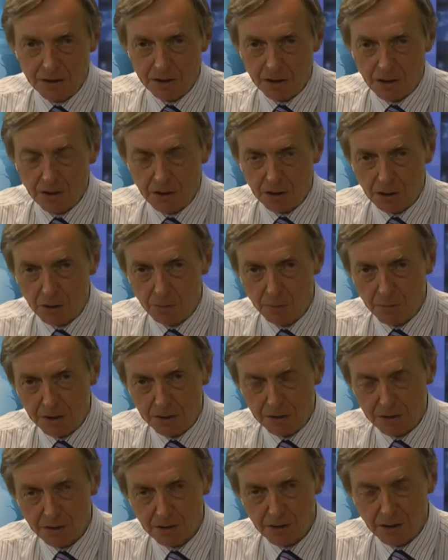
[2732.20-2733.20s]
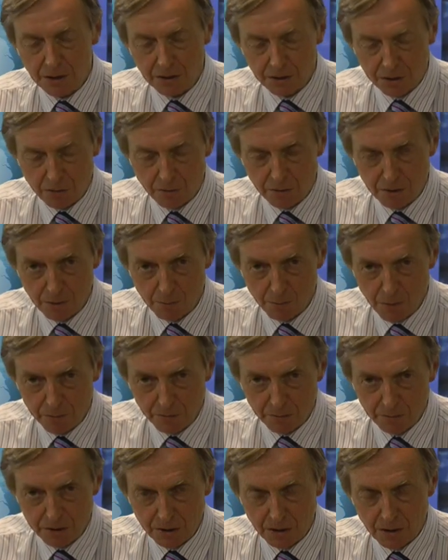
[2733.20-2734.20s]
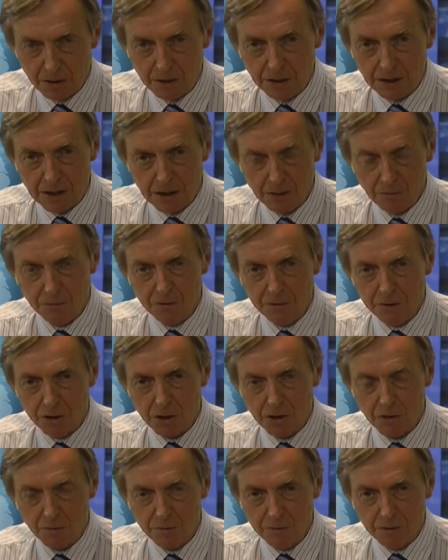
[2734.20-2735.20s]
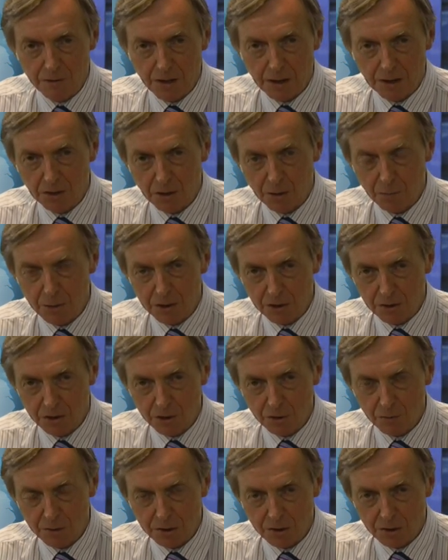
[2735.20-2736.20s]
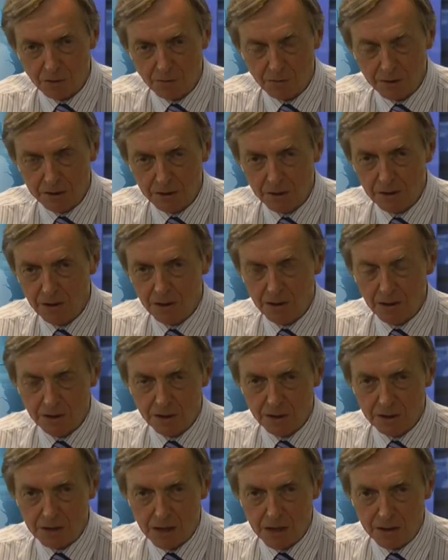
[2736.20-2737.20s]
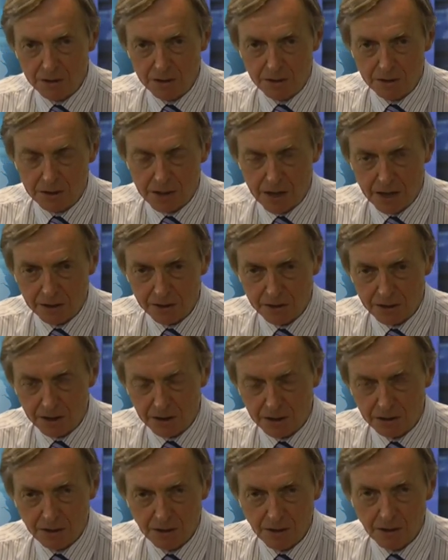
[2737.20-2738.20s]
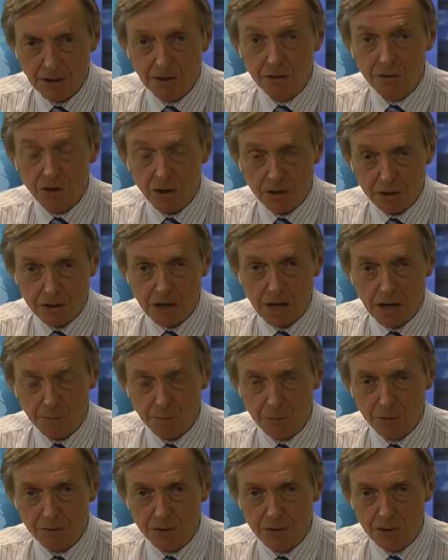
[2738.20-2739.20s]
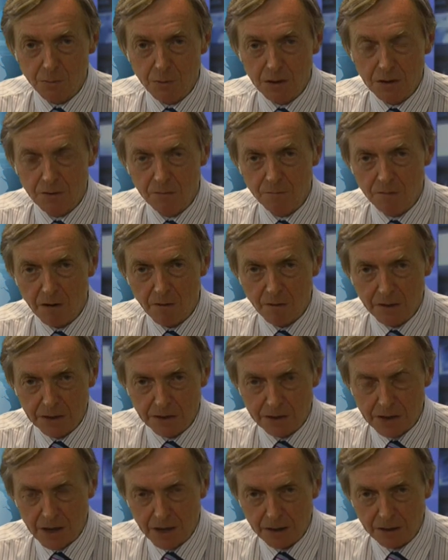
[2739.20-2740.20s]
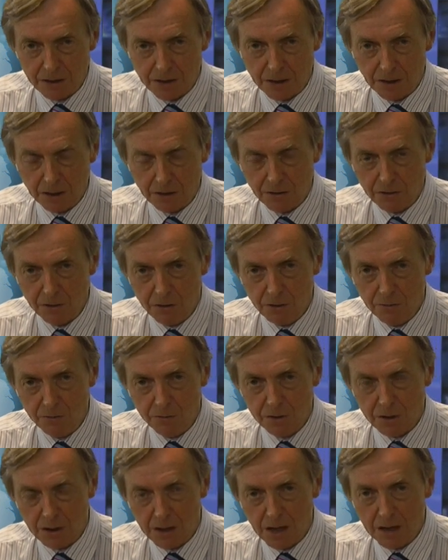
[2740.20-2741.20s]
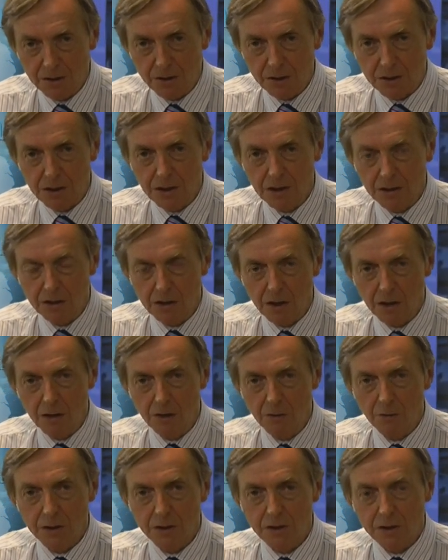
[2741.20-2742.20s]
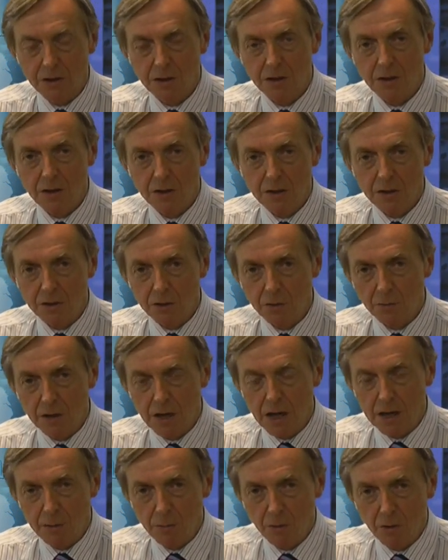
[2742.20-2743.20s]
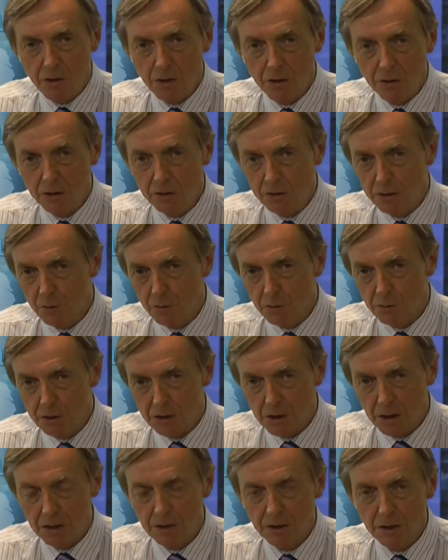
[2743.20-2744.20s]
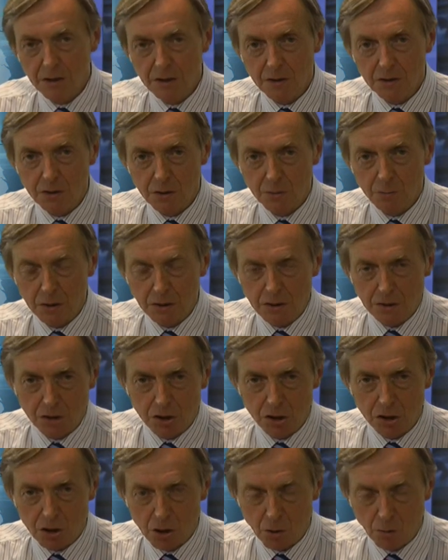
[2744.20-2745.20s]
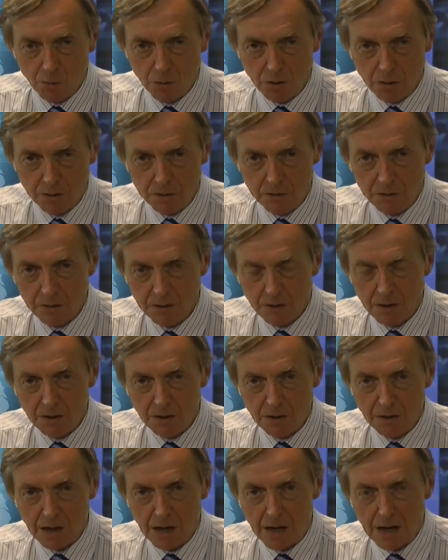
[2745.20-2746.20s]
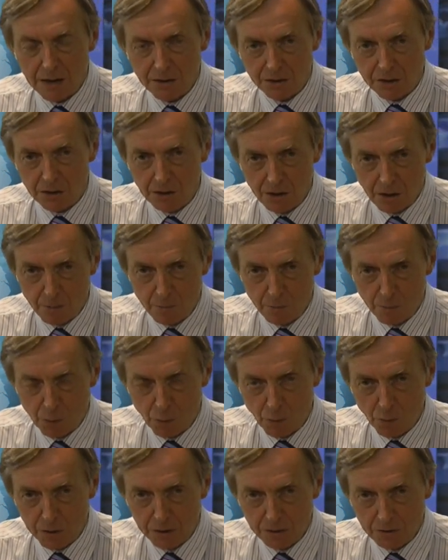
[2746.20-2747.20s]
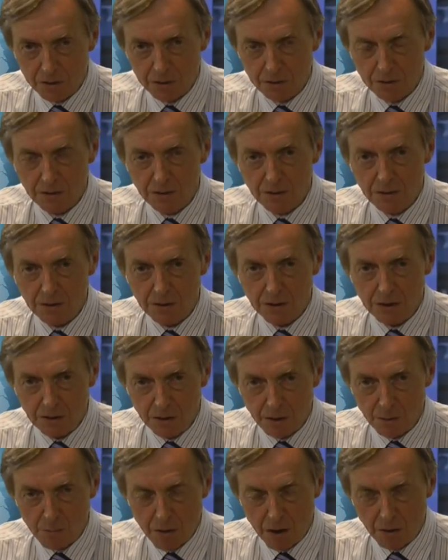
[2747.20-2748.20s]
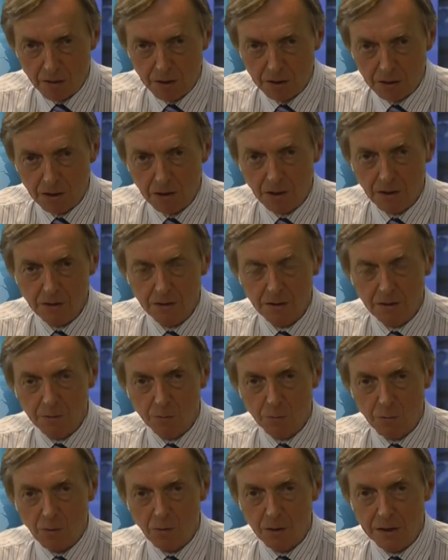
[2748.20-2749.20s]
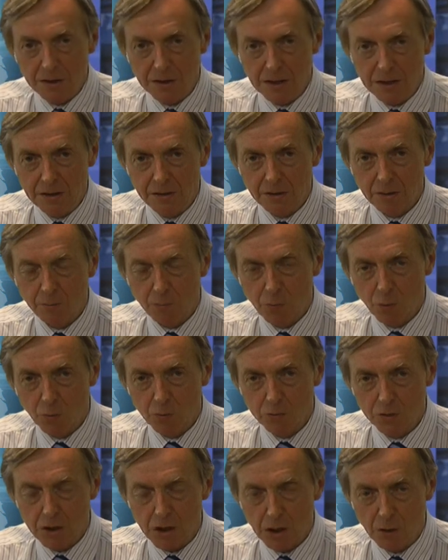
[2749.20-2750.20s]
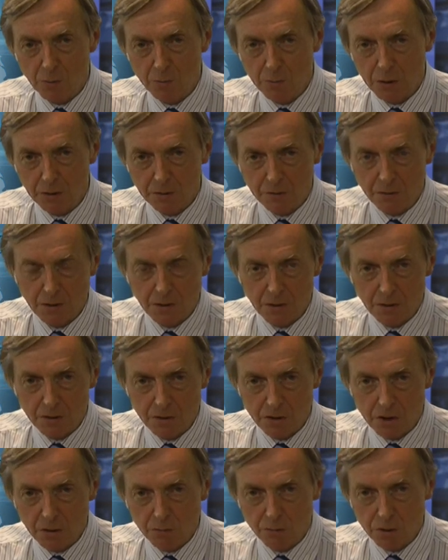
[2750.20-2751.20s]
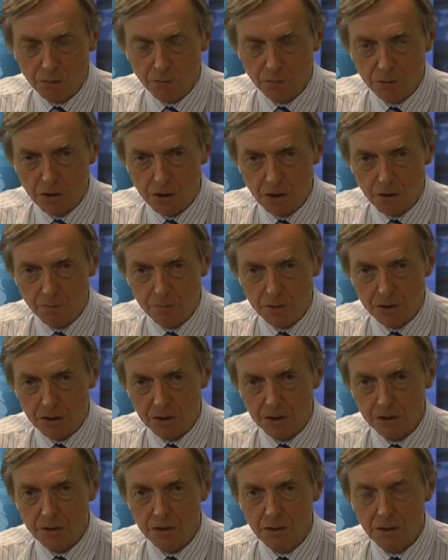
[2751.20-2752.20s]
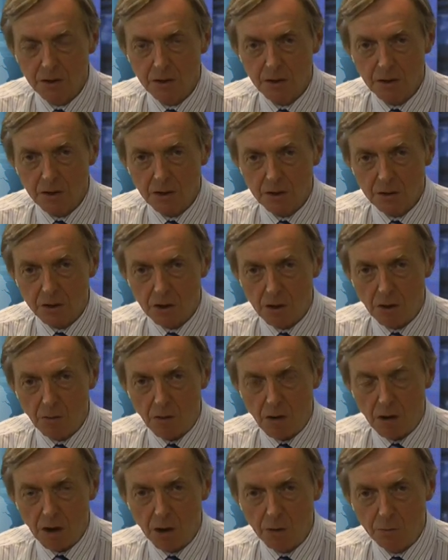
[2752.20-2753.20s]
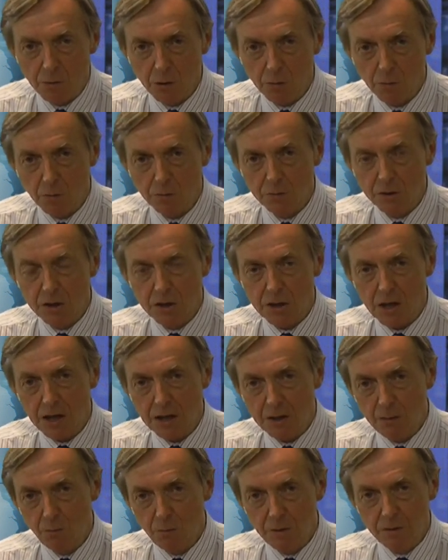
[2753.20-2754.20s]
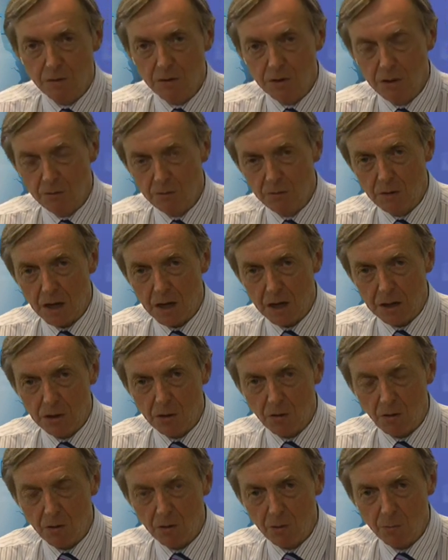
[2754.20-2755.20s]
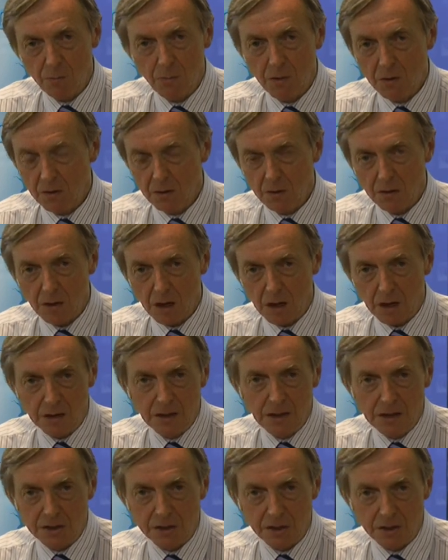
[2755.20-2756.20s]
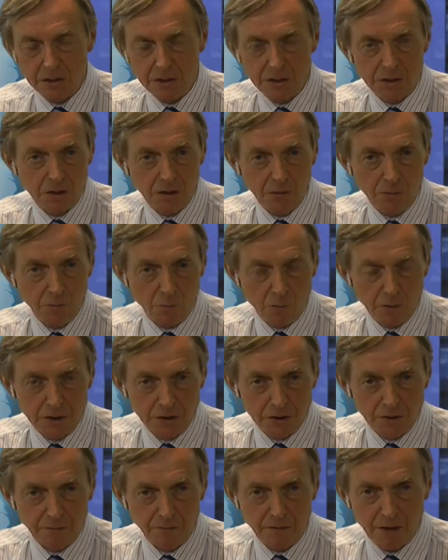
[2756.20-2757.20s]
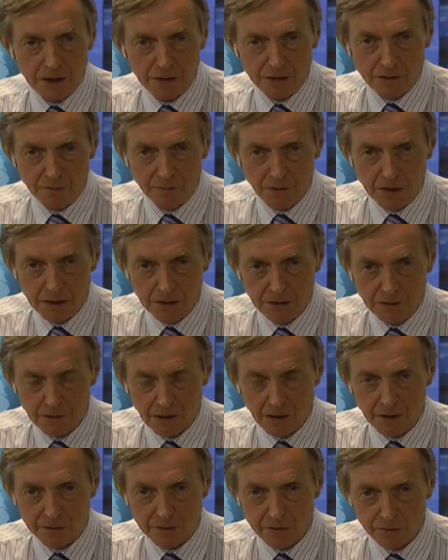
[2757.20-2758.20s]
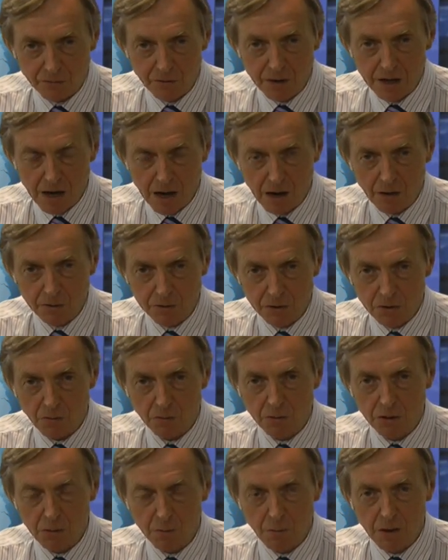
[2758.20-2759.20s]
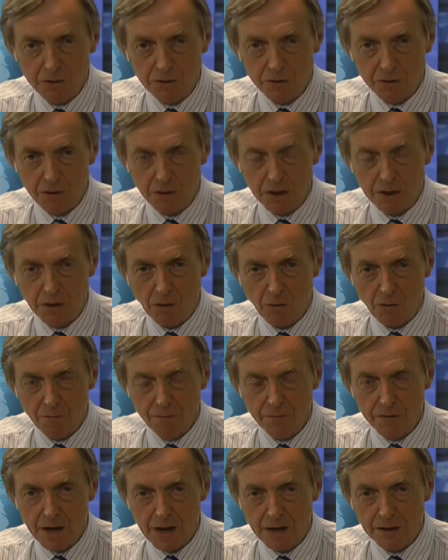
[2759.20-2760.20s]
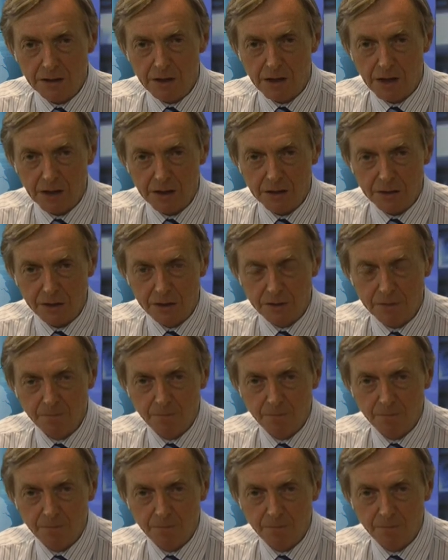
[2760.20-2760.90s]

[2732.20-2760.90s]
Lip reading: going to kill the child and then commit suicide. Standard tactic. Just happens to be the very tactic used against Linda Lewis to enable her daughter to be stolen at gunpoint in America by Neath Port Talbot Social Services. So I hope you will stay with the UK column and listen to what is effectively a 3-hour documentary on that case.